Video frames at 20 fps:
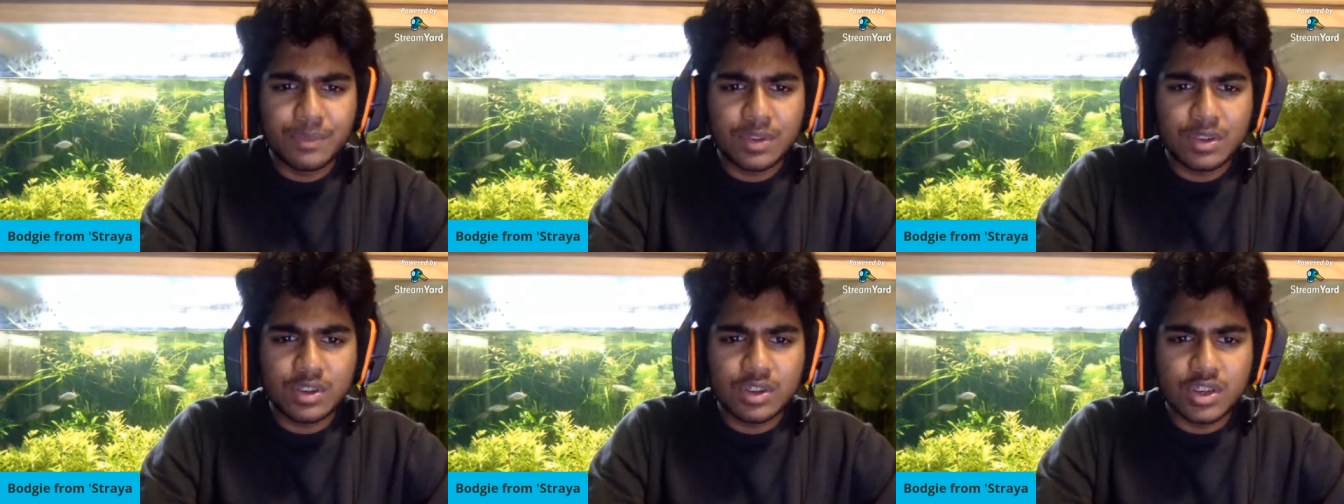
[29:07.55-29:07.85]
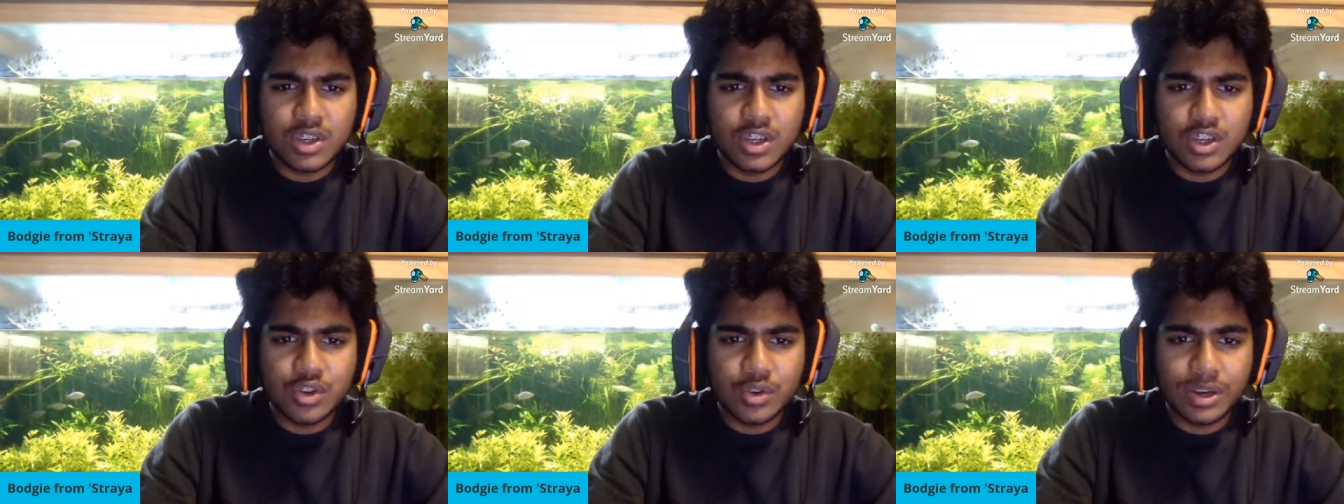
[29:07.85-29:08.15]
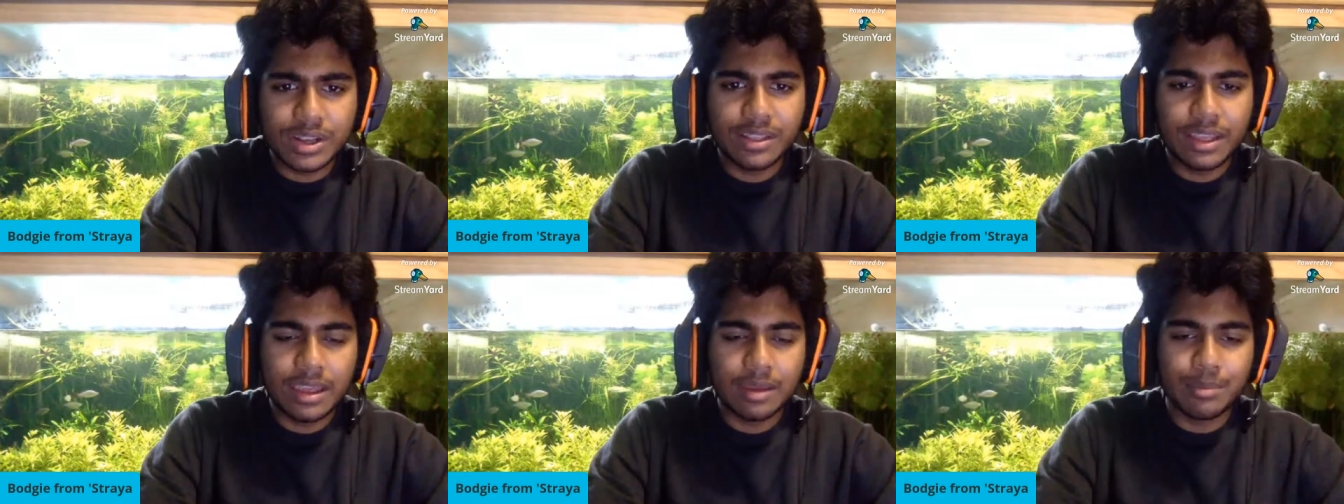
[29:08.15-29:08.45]

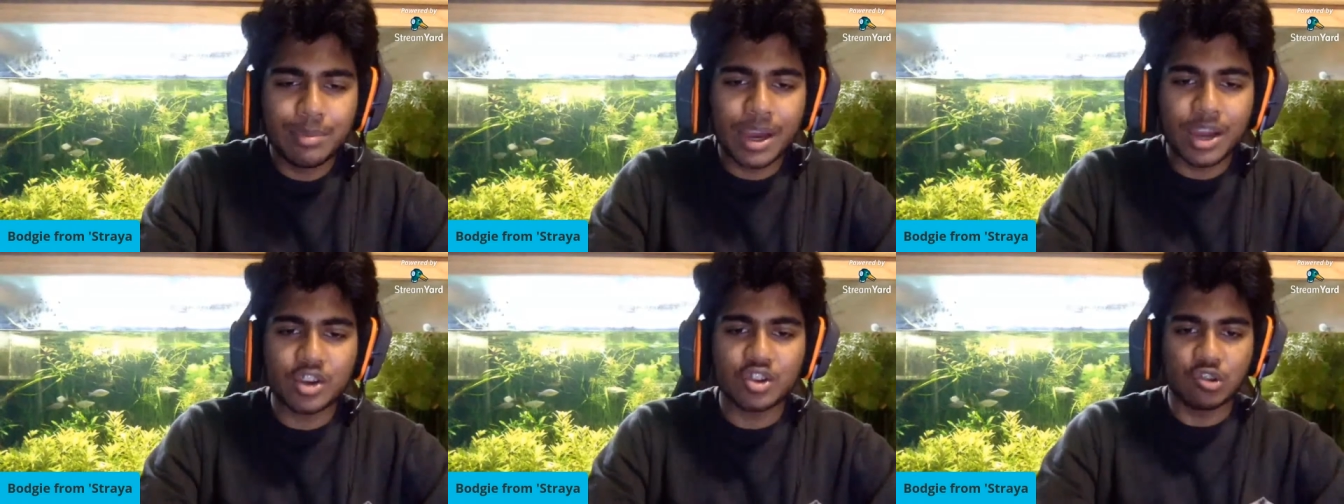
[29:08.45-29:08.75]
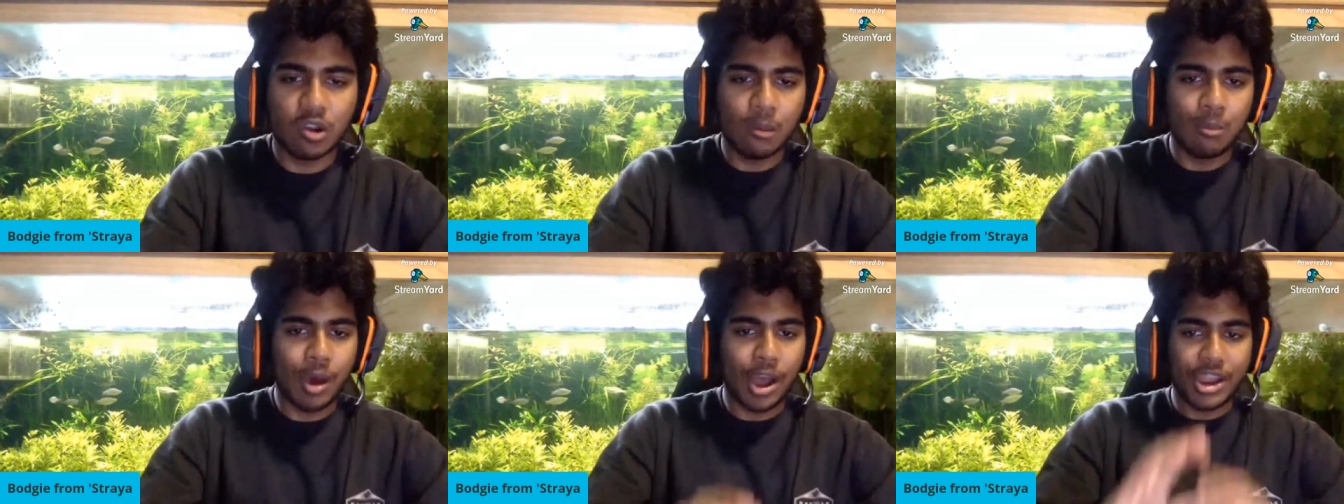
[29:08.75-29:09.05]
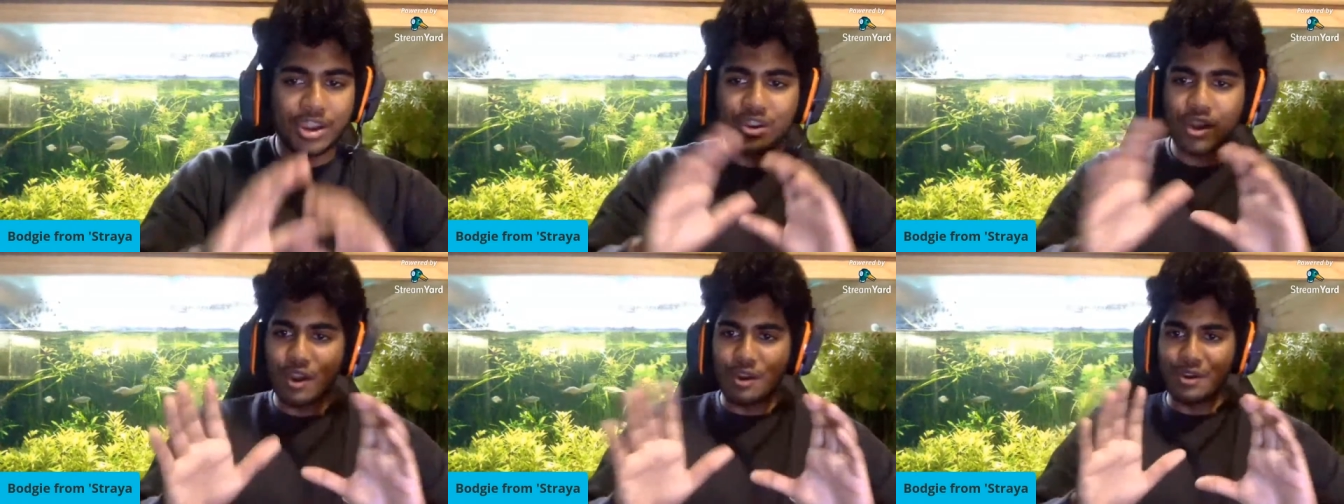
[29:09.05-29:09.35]
strictly about drop eye.
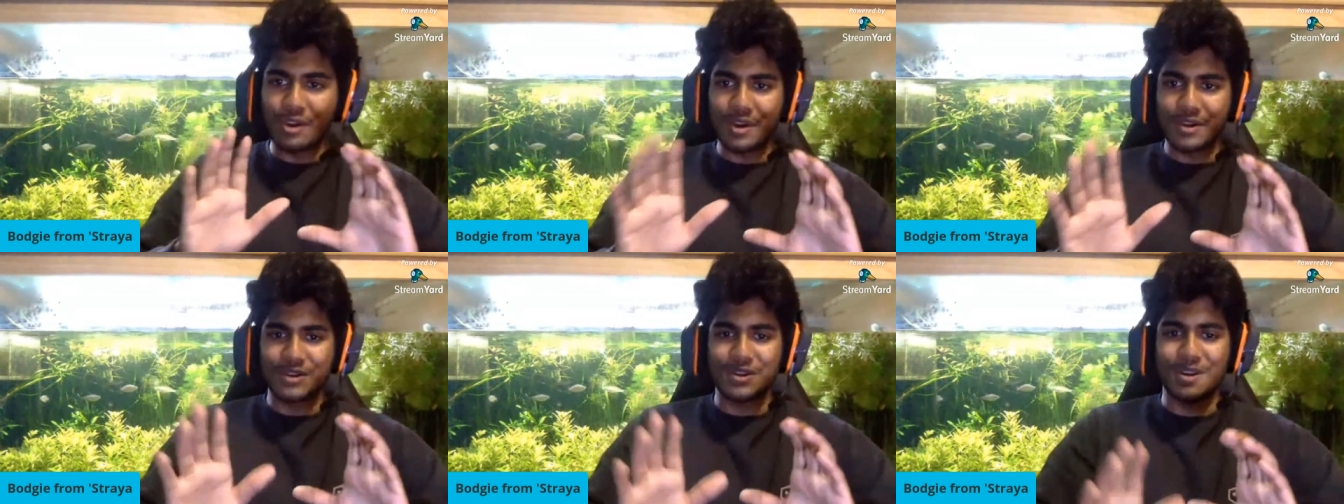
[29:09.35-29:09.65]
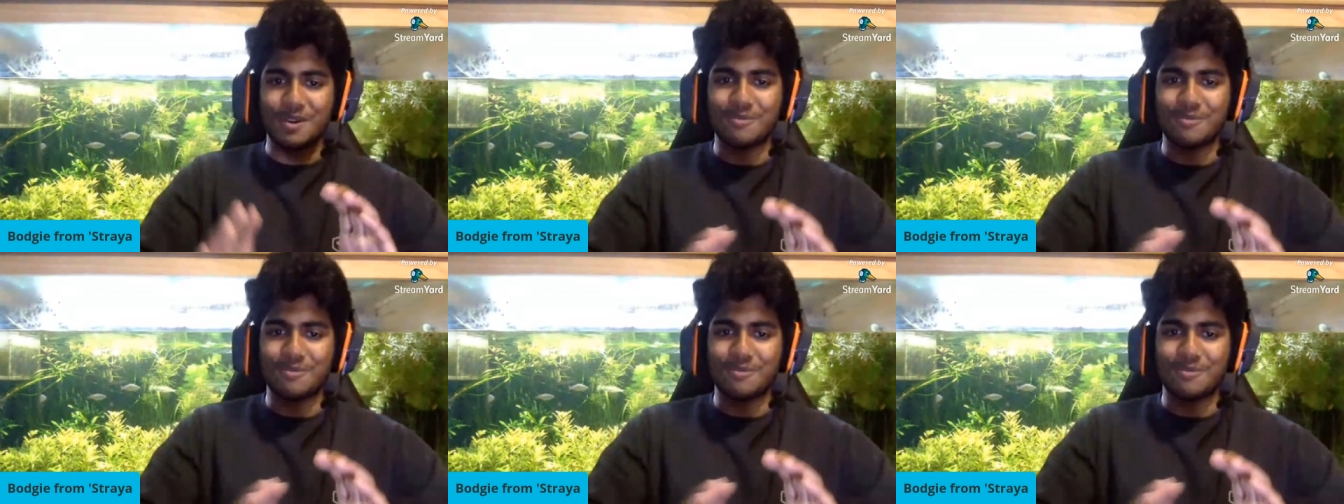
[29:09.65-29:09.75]
No, no, no.